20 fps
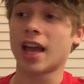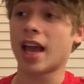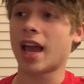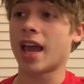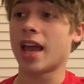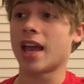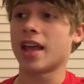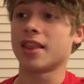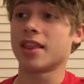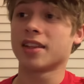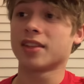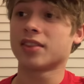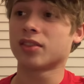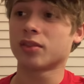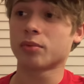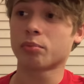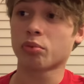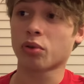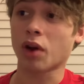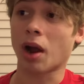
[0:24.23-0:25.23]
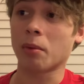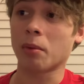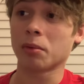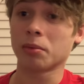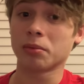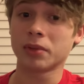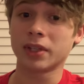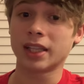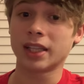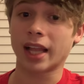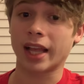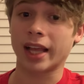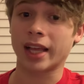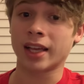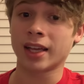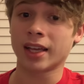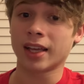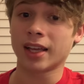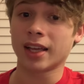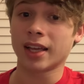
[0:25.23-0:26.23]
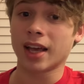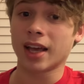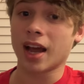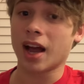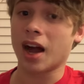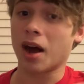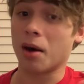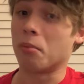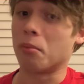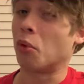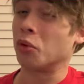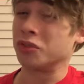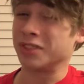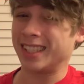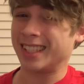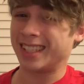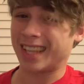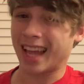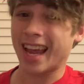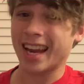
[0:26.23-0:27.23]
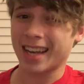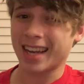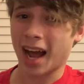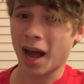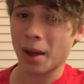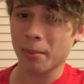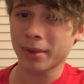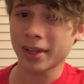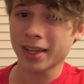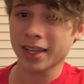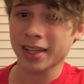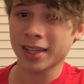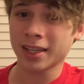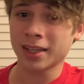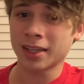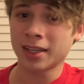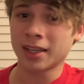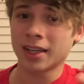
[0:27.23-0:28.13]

and this is probably like a multi-day topic